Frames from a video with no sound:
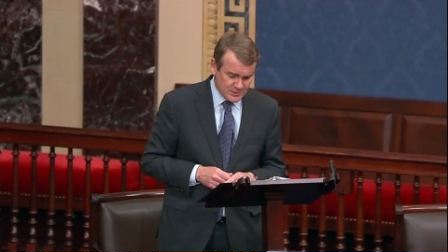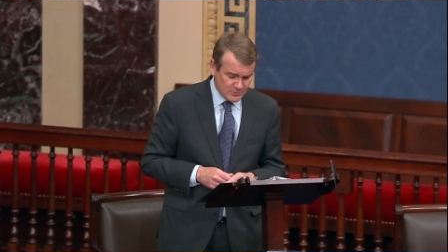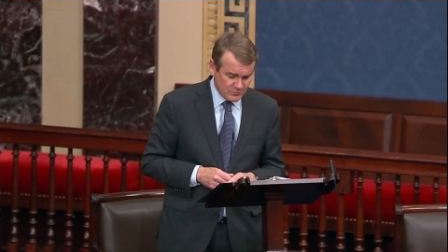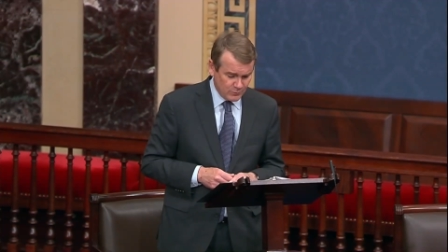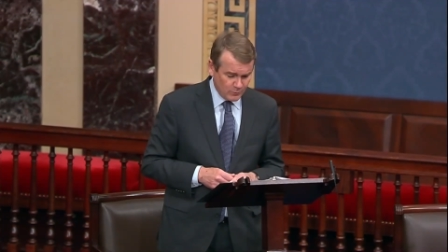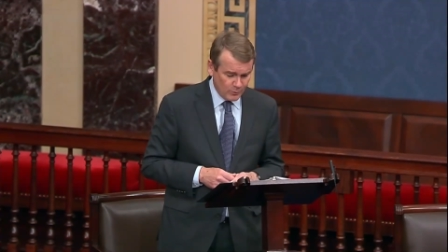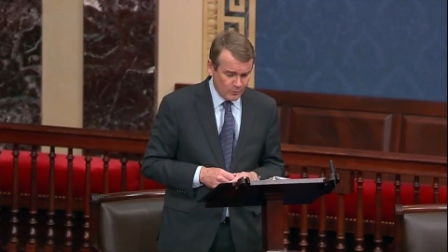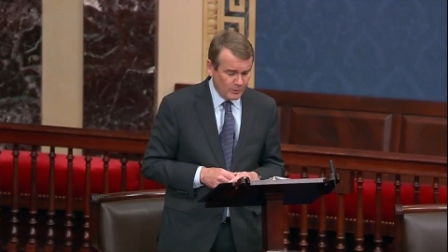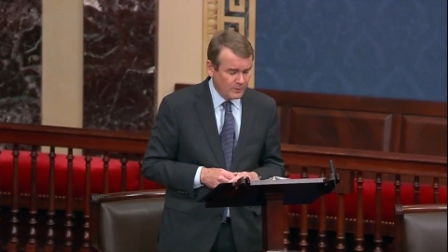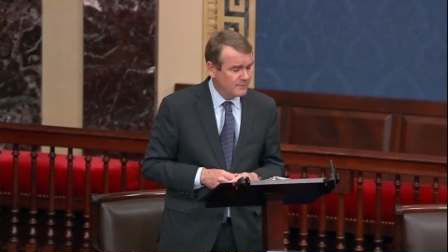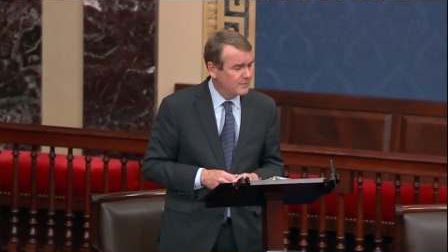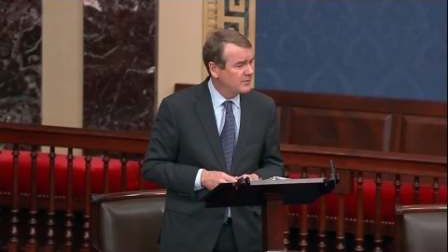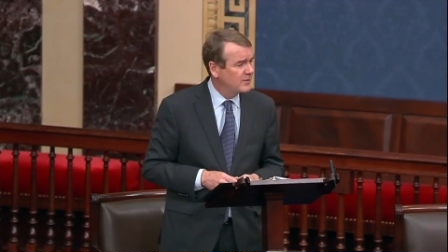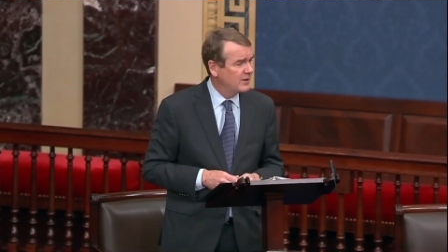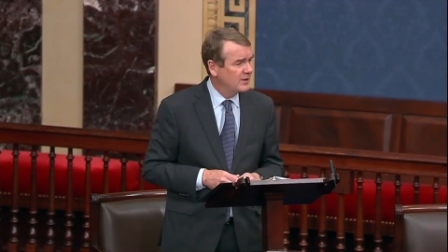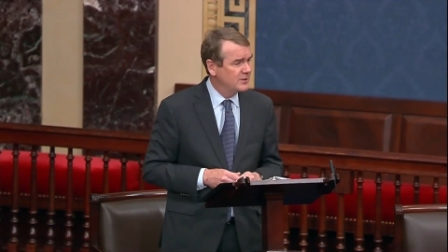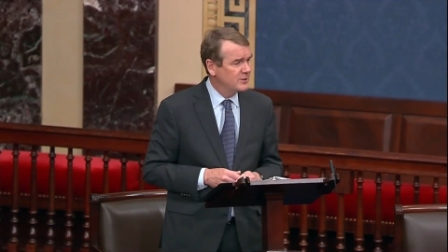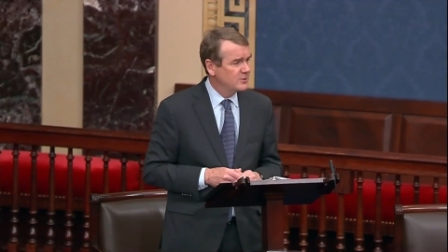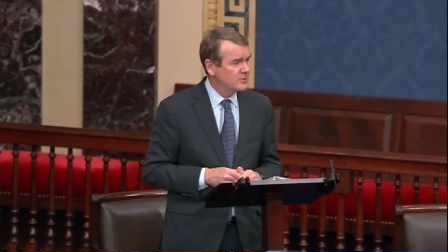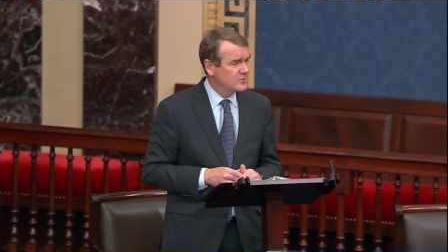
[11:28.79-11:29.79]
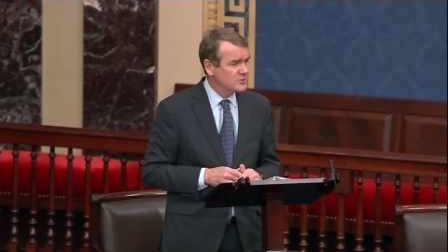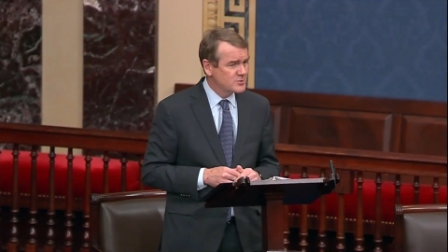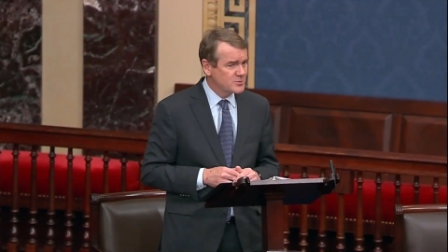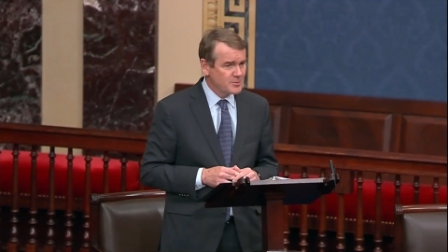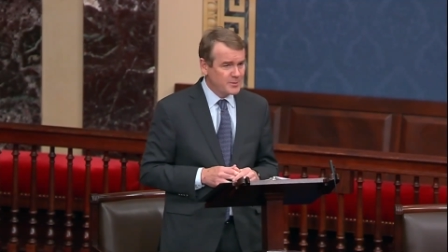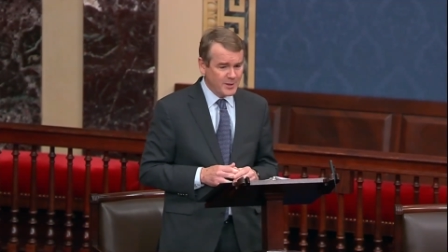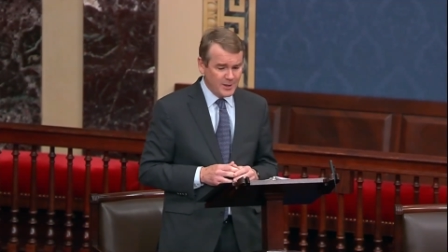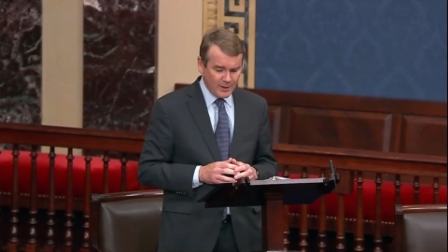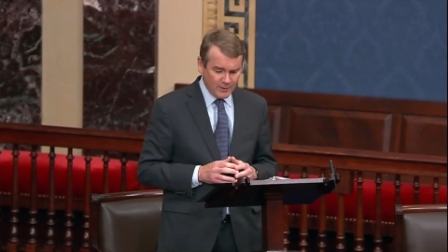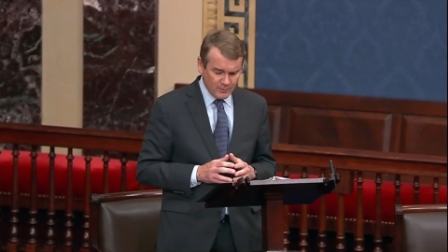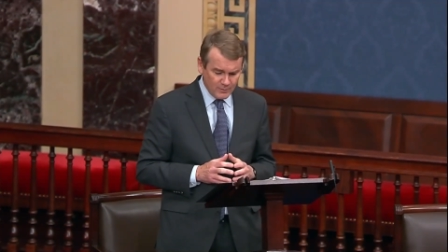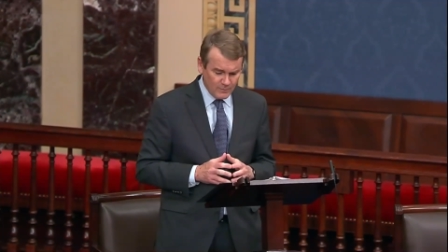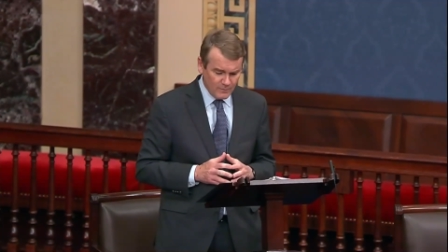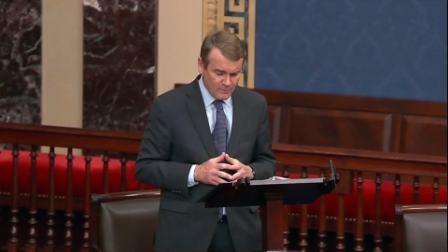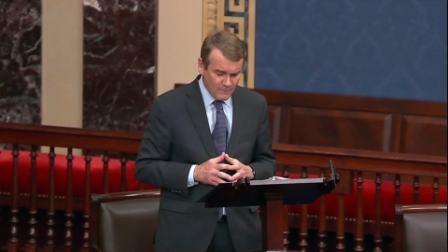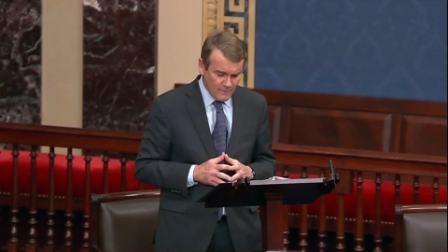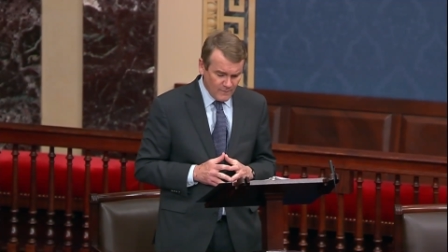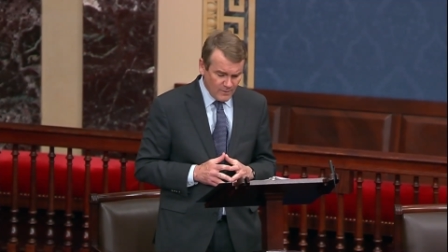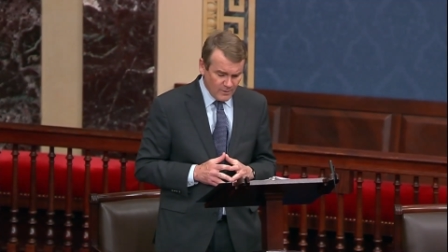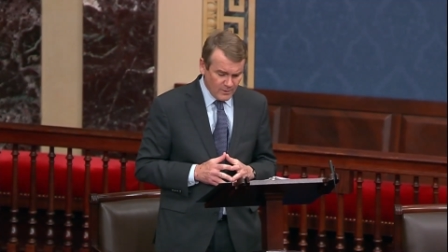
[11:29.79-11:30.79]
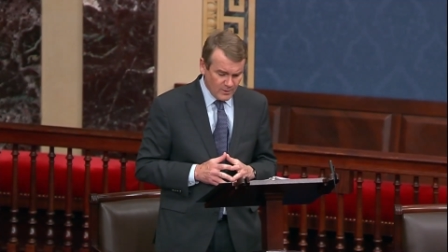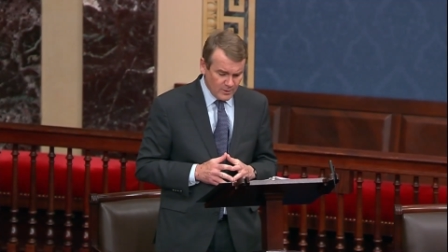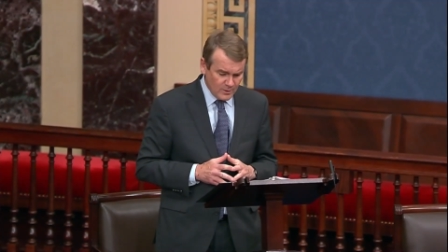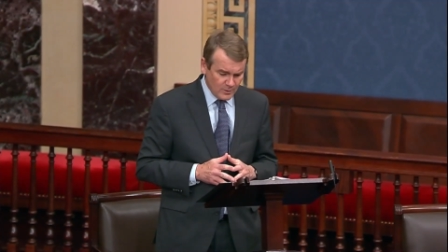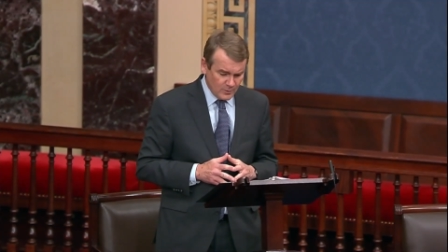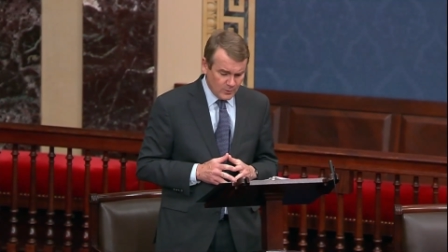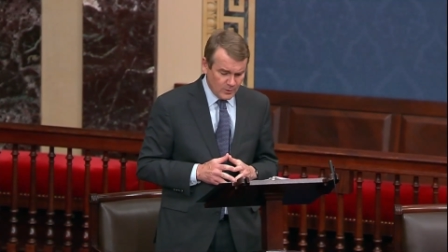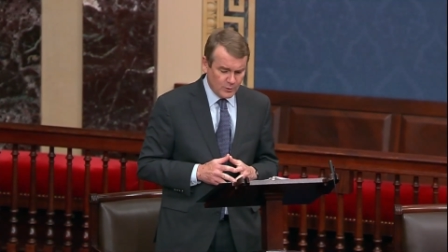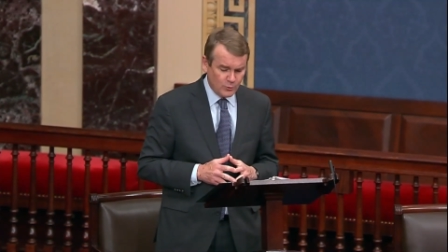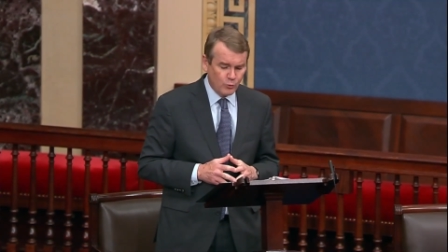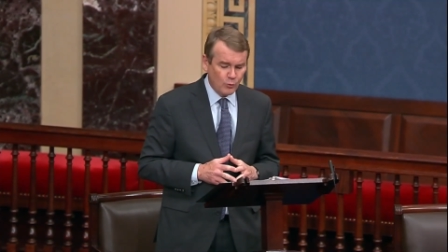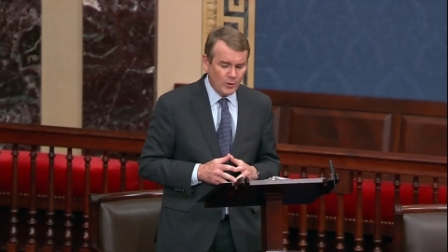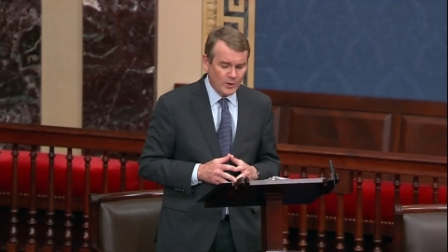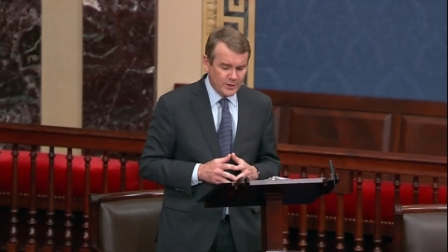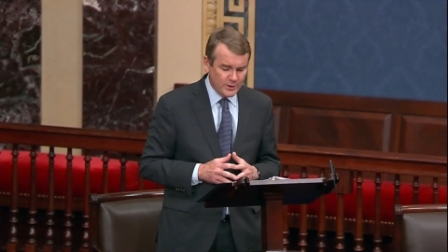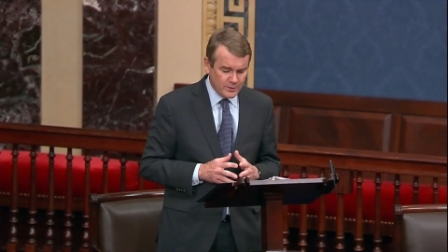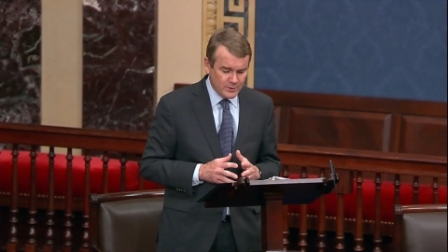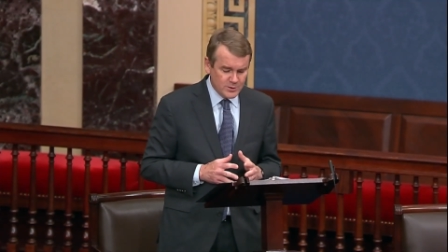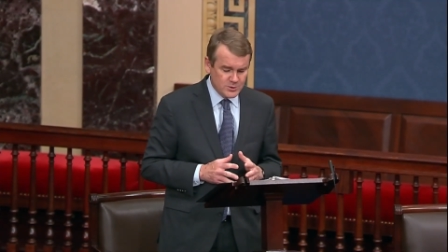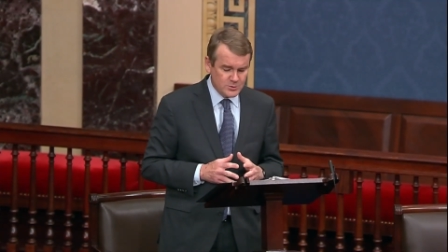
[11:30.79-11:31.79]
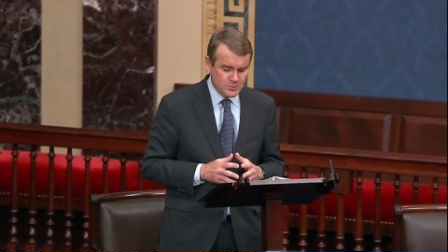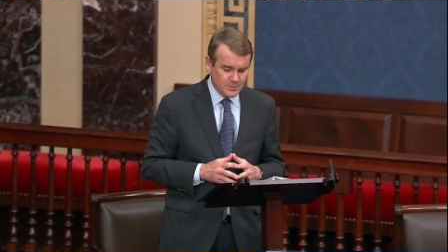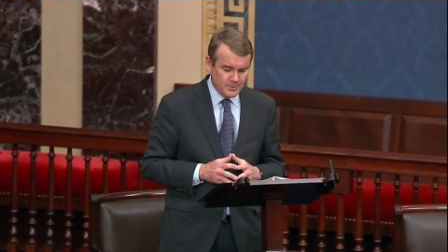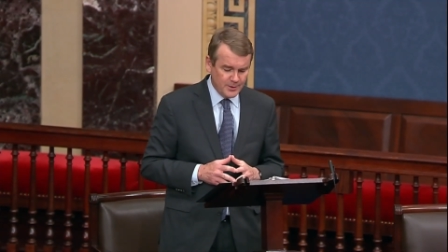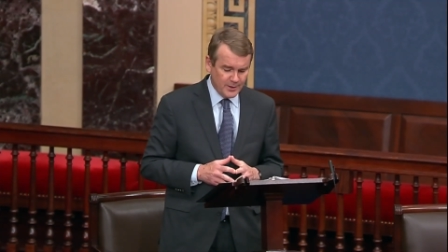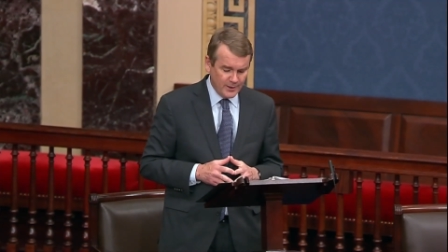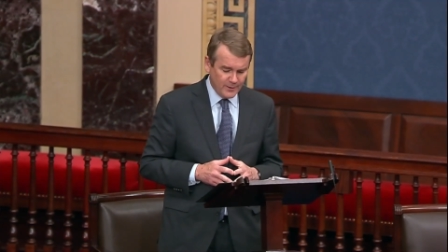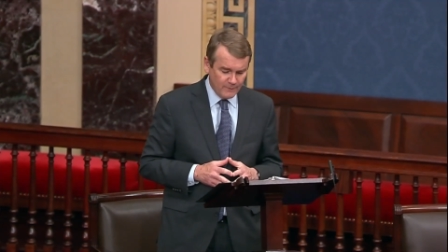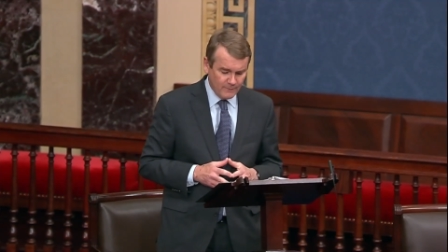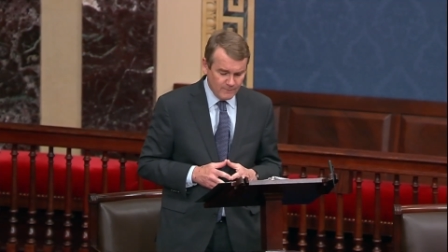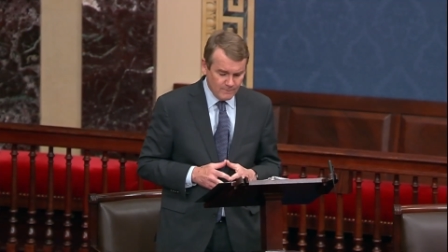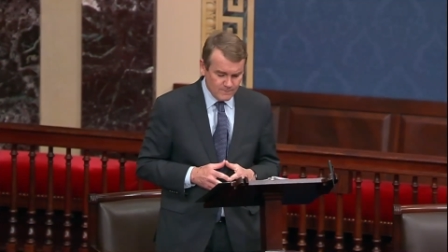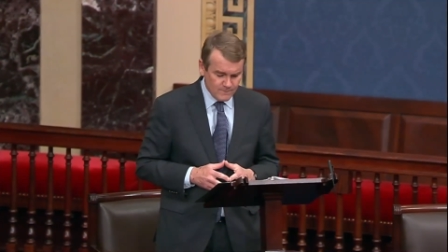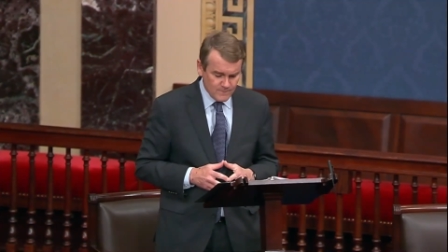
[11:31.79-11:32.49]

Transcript: floor 10 years from now or 20 years from now